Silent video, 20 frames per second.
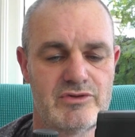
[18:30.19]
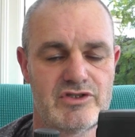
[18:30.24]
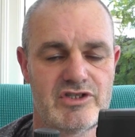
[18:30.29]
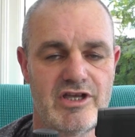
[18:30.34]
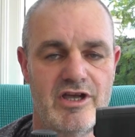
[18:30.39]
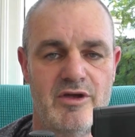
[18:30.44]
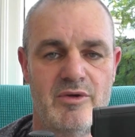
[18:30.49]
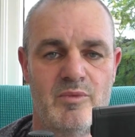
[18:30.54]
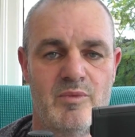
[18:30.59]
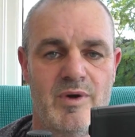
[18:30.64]

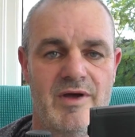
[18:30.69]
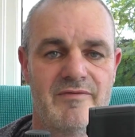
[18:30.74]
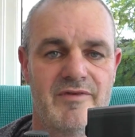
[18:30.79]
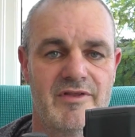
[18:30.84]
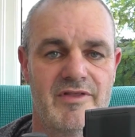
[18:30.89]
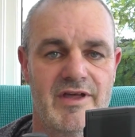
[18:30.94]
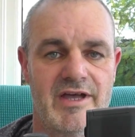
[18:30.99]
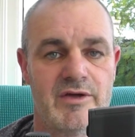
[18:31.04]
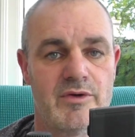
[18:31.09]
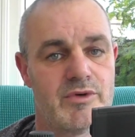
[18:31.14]
So whether
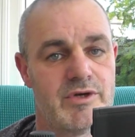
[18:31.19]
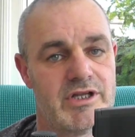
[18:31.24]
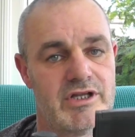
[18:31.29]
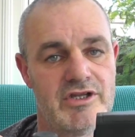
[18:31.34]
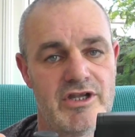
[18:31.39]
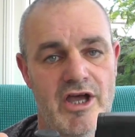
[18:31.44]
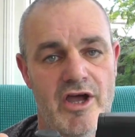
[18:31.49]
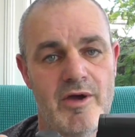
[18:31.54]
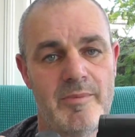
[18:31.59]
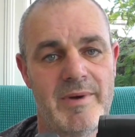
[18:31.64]
they already
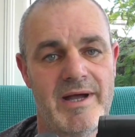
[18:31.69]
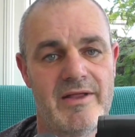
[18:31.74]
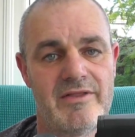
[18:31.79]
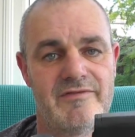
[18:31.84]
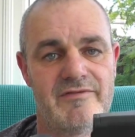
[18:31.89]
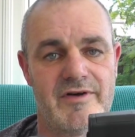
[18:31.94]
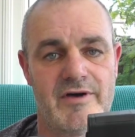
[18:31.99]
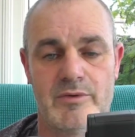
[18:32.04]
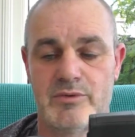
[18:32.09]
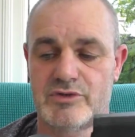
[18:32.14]
know about the
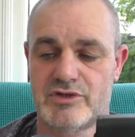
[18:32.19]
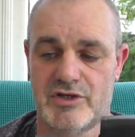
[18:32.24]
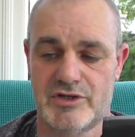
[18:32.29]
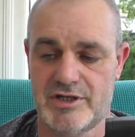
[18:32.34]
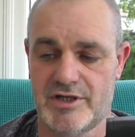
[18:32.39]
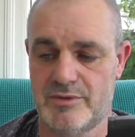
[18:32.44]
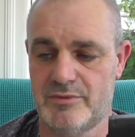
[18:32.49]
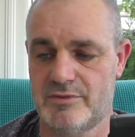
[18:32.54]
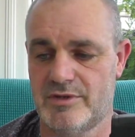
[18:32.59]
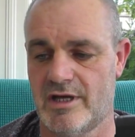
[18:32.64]
faults, I
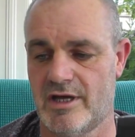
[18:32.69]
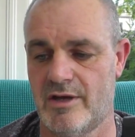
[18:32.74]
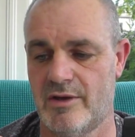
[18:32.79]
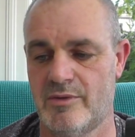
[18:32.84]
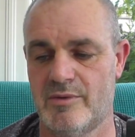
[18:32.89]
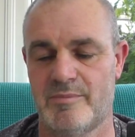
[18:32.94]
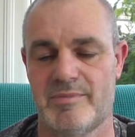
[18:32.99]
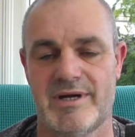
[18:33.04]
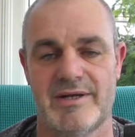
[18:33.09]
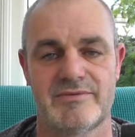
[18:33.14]
don't
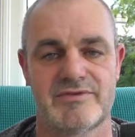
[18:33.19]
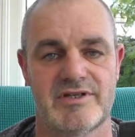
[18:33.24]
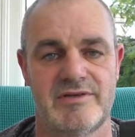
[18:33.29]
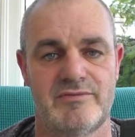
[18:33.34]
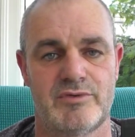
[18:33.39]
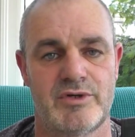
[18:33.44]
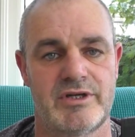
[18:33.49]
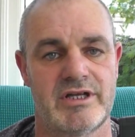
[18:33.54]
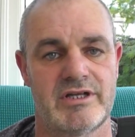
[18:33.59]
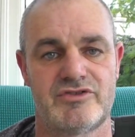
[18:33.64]
know, and perhaps they've
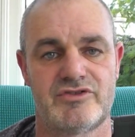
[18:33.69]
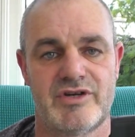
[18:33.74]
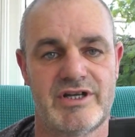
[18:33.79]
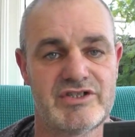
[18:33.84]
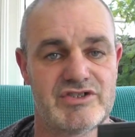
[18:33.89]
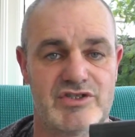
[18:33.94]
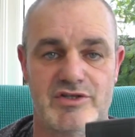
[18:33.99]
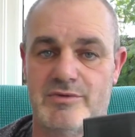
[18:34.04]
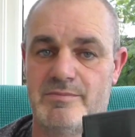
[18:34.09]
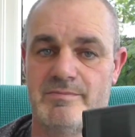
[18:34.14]
already
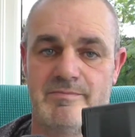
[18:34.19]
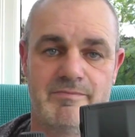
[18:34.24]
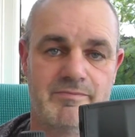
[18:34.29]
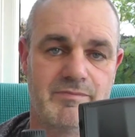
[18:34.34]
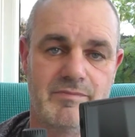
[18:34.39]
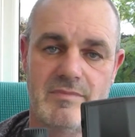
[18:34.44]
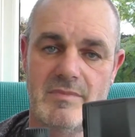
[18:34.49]
addressed them.